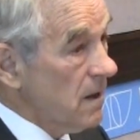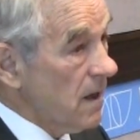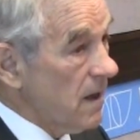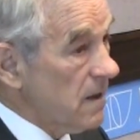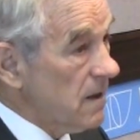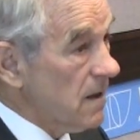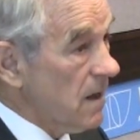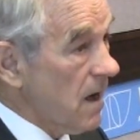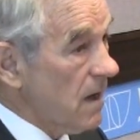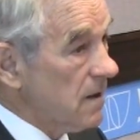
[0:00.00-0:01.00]

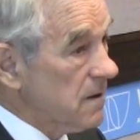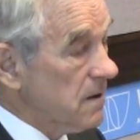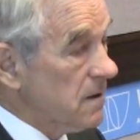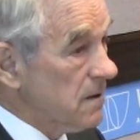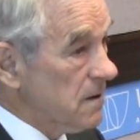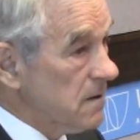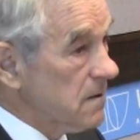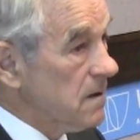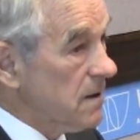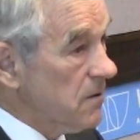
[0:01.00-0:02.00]
I think
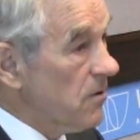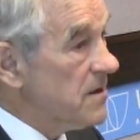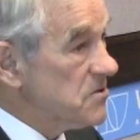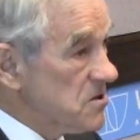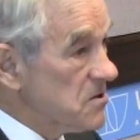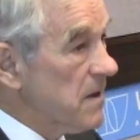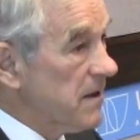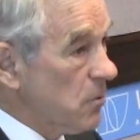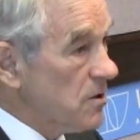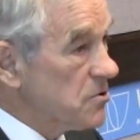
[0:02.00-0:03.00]
that it raises as
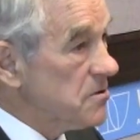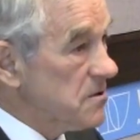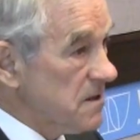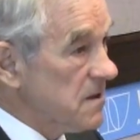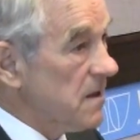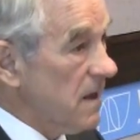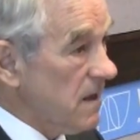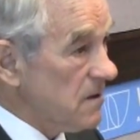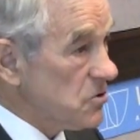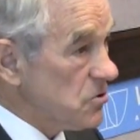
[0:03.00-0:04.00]
many questions as it
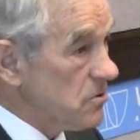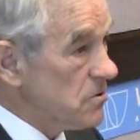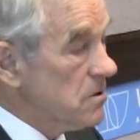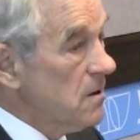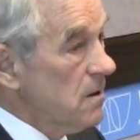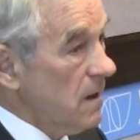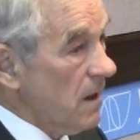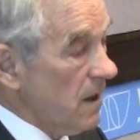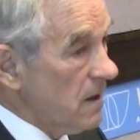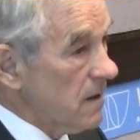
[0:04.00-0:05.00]
answers.
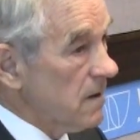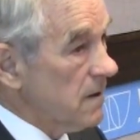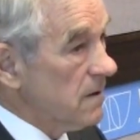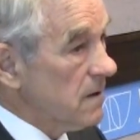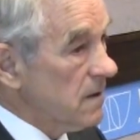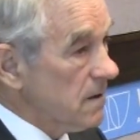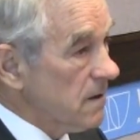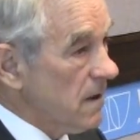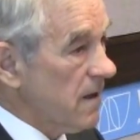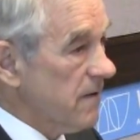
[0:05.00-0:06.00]
And
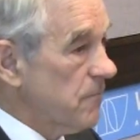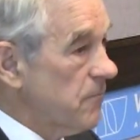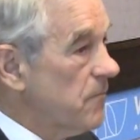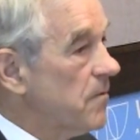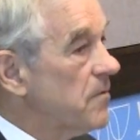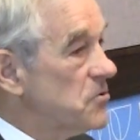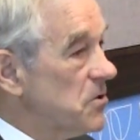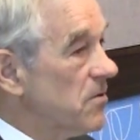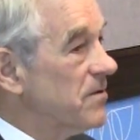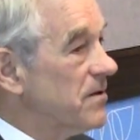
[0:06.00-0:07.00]
I have
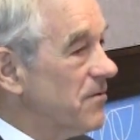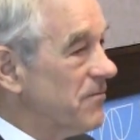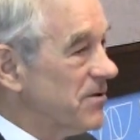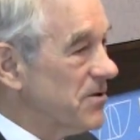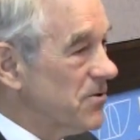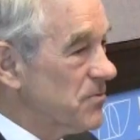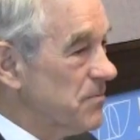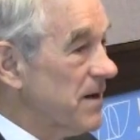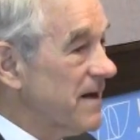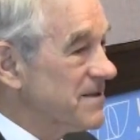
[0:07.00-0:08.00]
generally over the years
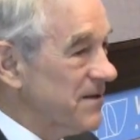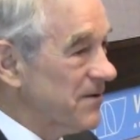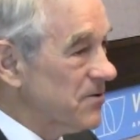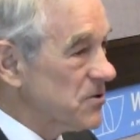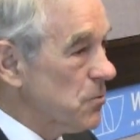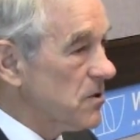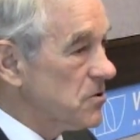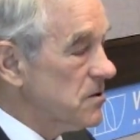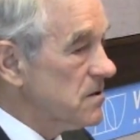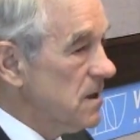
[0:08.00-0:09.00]
been asking those
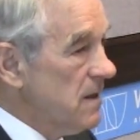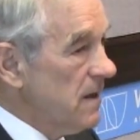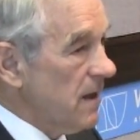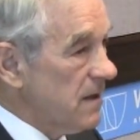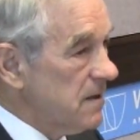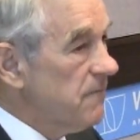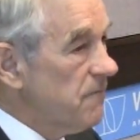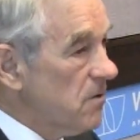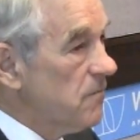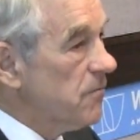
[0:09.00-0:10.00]
questions. I did
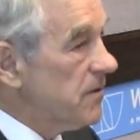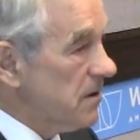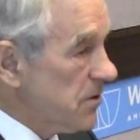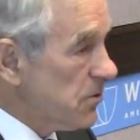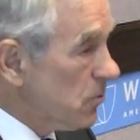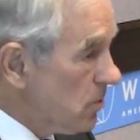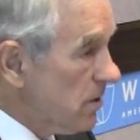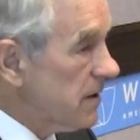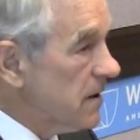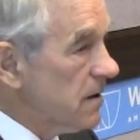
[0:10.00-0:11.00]
vote for the
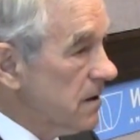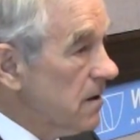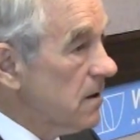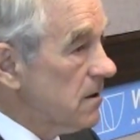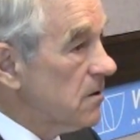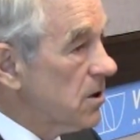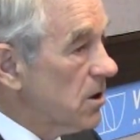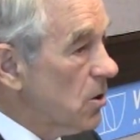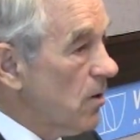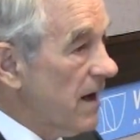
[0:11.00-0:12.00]
authority to
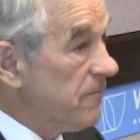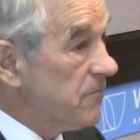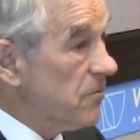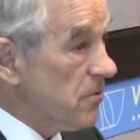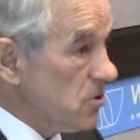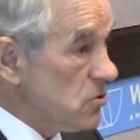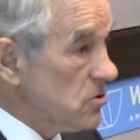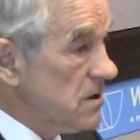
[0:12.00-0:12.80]
go after those